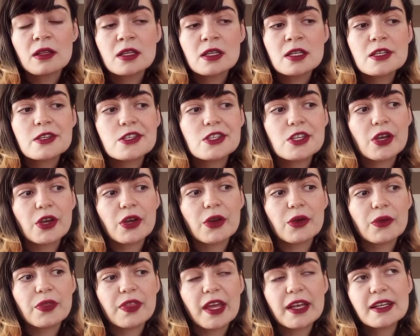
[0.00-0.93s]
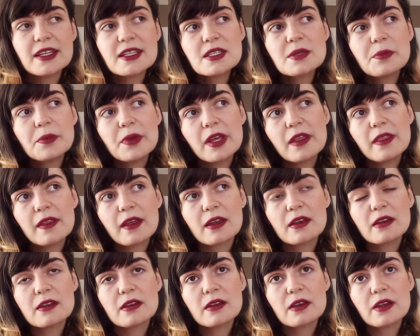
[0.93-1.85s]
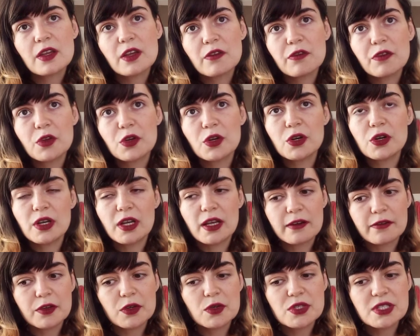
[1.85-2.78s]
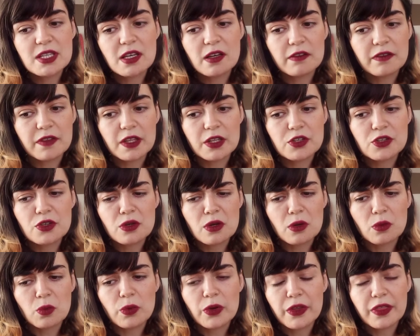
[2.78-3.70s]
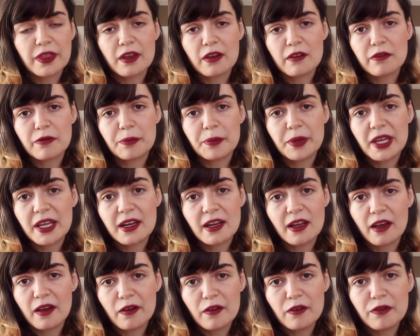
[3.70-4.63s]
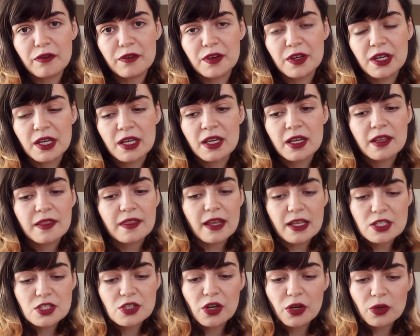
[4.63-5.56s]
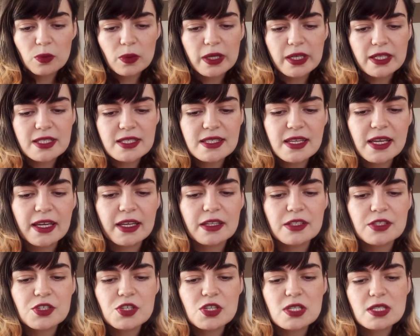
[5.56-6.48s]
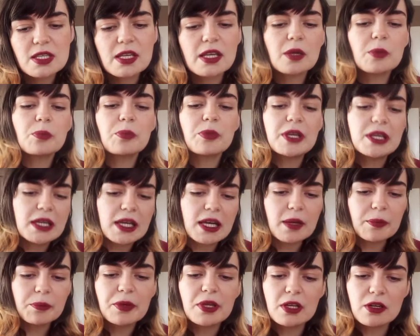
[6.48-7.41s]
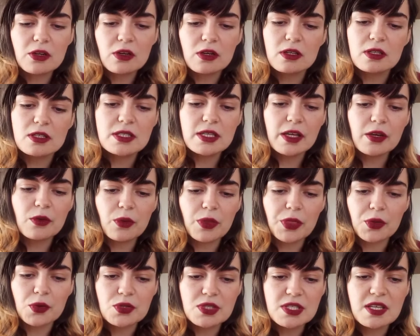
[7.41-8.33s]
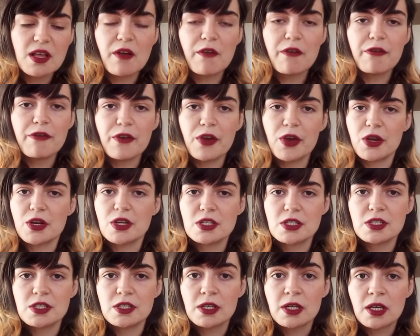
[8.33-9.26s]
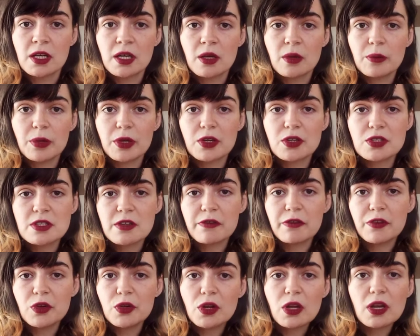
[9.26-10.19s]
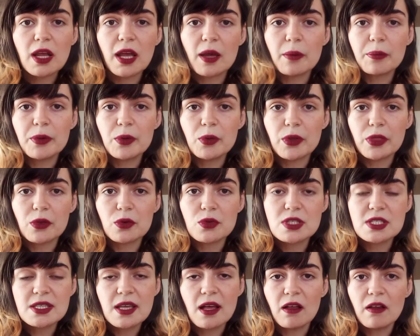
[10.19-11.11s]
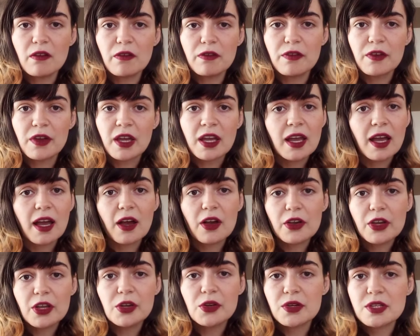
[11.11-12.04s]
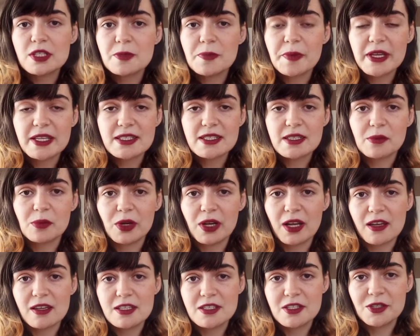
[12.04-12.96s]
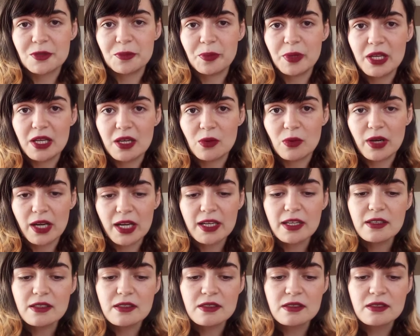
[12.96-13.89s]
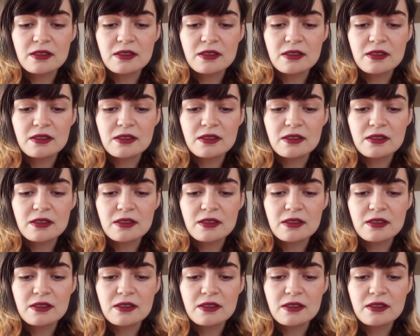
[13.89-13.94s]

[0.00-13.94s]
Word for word: So that doesn't mean that if you don't love yourself that you're not worthy of being loved. That's not what it's saying. It's just saying be happy and content with yourself first. Because if you're not happy with yourself, how can you expect someone else to be, right?